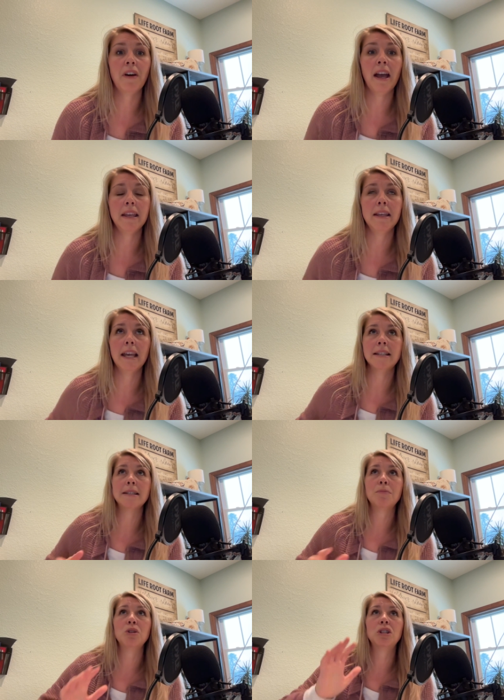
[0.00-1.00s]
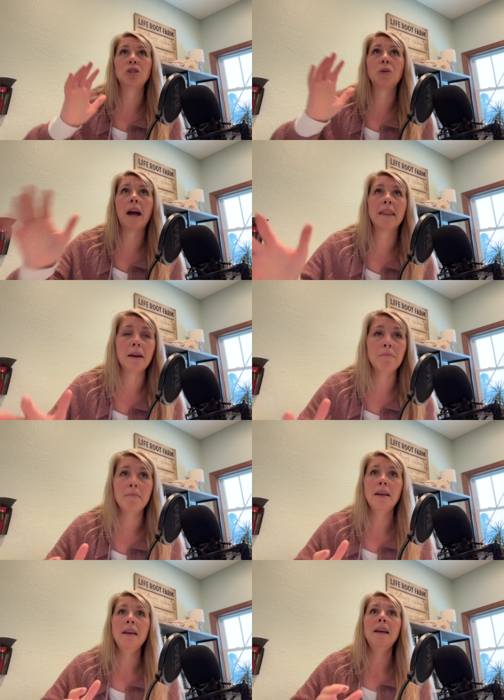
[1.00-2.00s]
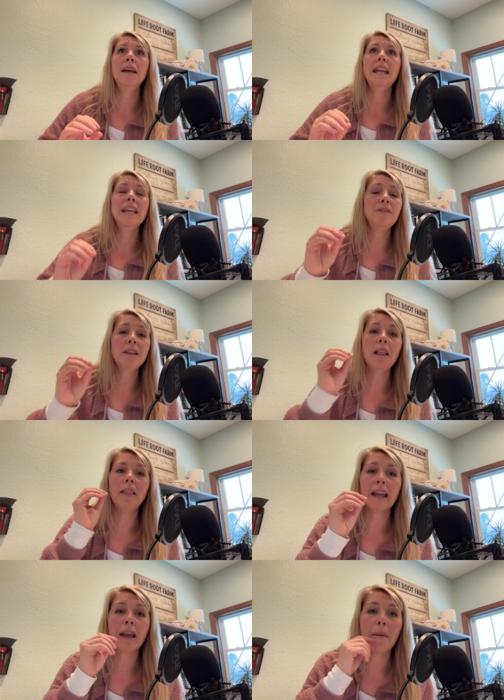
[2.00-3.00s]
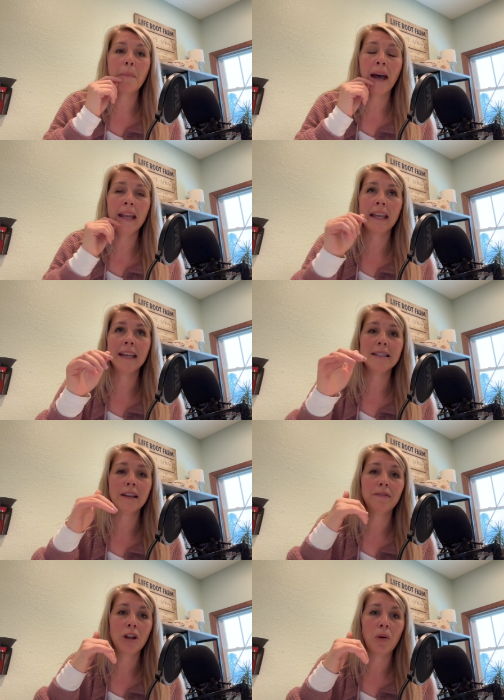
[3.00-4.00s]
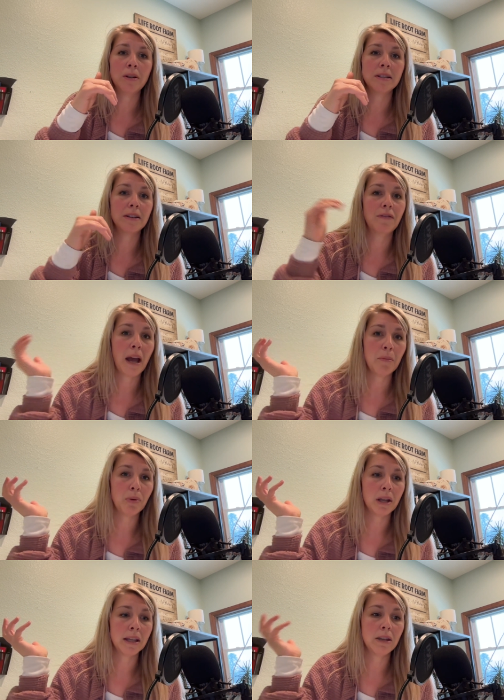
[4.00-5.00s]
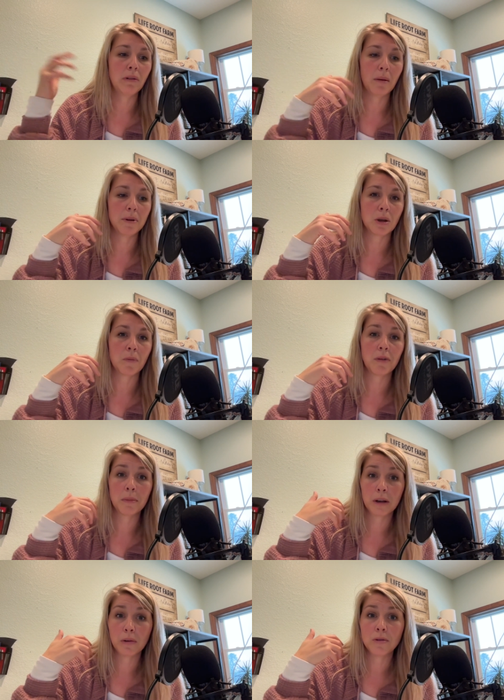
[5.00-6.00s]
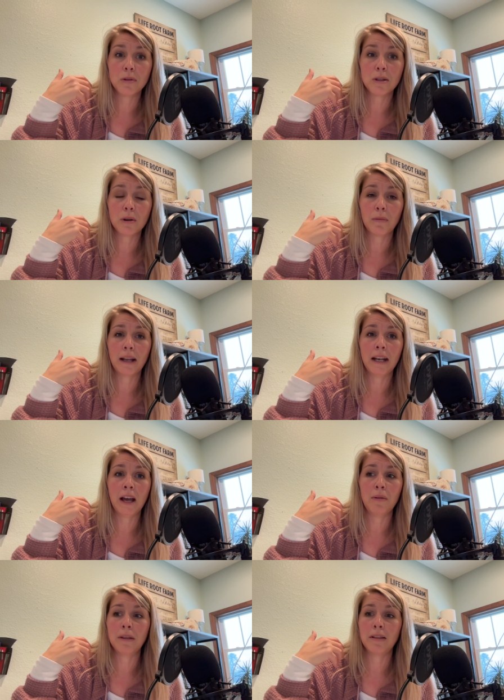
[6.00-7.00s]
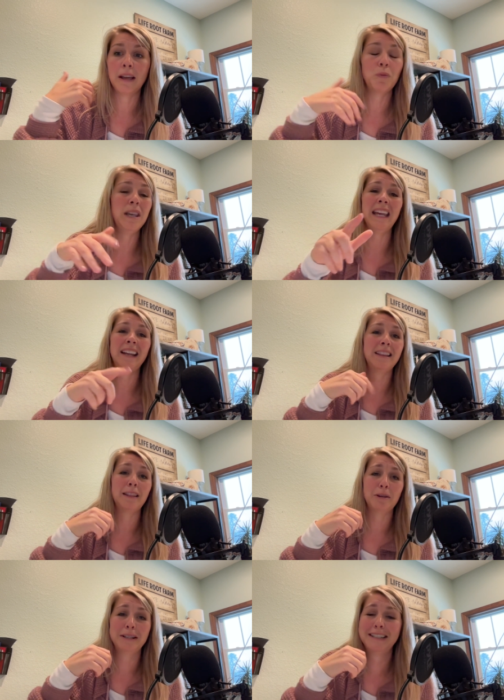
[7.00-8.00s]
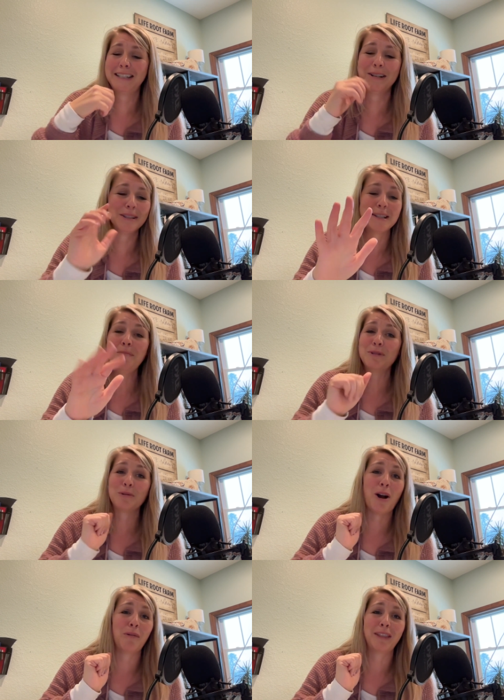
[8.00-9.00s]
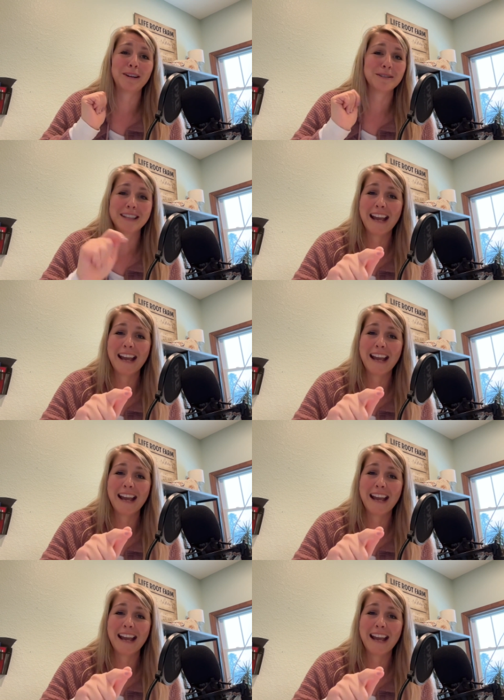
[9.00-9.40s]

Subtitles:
If I can get someone to try them, even like my kids have noticed if I bring cucumbers home from the grocery store right now, they're like, we can't eat those. So something's wrong with it.